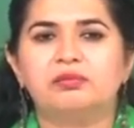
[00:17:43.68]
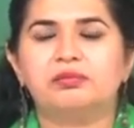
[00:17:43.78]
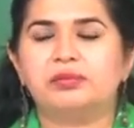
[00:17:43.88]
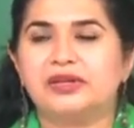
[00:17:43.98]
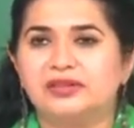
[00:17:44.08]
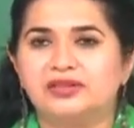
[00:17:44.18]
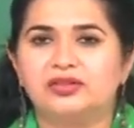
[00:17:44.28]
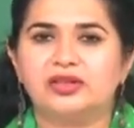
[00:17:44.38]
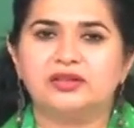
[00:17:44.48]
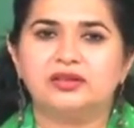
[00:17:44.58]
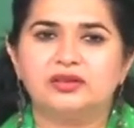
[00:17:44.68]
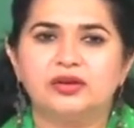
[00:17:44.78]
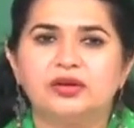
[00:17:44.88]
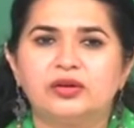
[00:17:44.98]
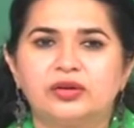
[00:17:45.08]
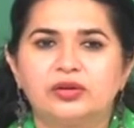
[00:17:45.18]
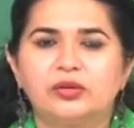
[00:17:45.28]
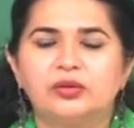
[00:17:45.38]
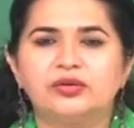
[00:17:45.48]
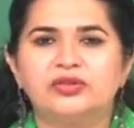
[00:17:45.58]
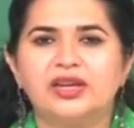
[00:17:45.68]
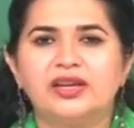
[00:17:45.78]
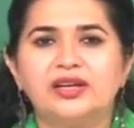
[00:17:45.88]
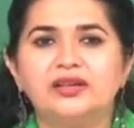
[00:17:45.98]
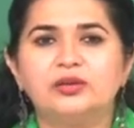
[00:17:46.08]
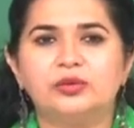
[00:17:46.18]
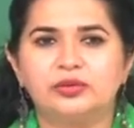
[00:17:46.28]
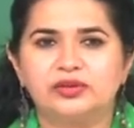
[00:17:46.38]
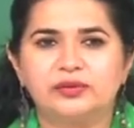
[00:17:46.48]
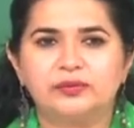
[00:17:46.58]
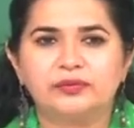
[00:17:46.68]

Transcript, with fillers: pedestrian, coarse and uncouth.